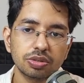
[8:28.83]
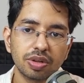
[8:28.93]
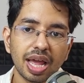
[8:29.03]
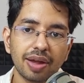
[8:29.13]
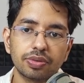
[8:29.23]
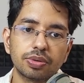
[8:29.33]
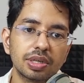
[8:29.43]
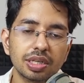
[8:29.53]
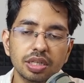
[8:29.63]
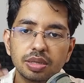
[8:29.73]
you will have to
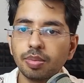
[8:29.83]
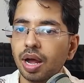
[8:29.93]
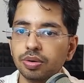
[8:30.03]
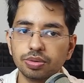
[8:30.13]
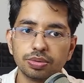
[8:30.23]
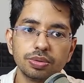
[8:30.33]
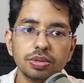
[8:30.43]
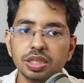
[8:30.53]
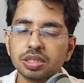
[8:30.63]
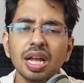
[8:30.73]
tell them how to do
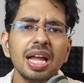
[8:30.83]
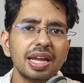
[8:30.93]
this.